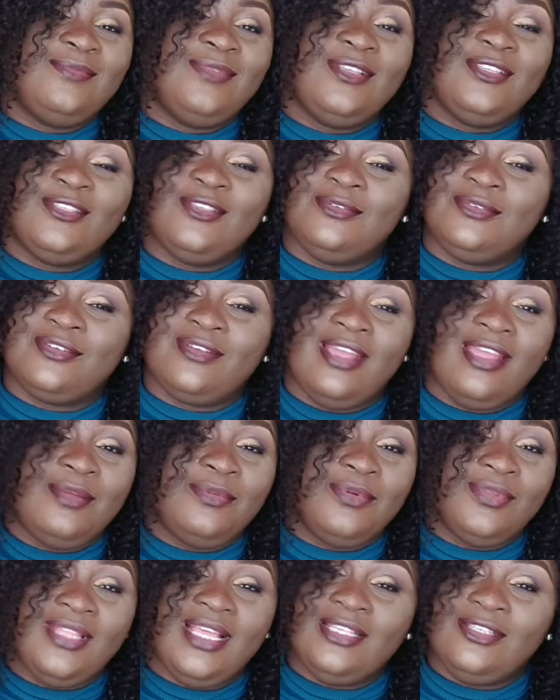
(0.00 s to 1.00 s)
Please
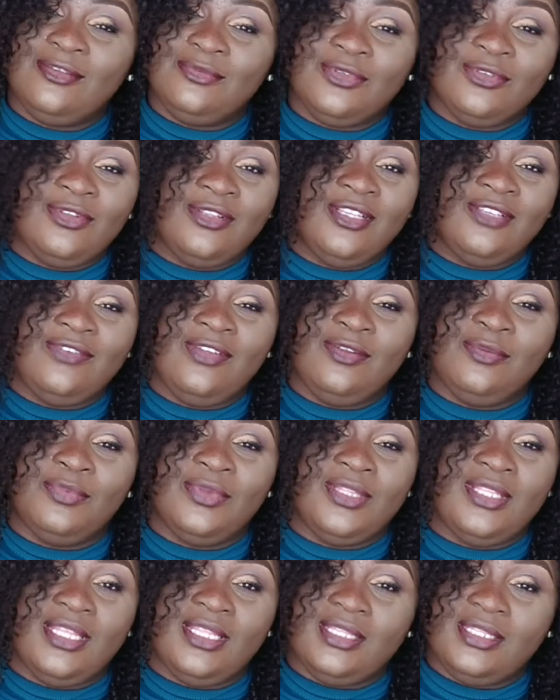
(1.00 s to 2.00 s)
subscribe, but that subscription is very
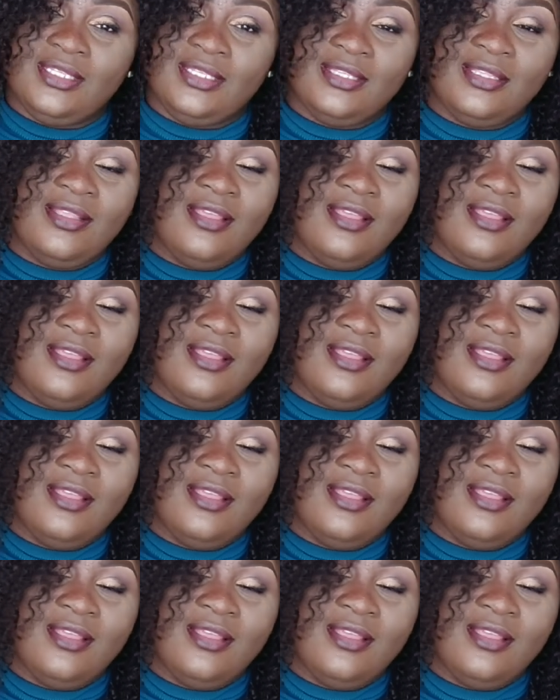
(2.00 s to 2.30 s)
important.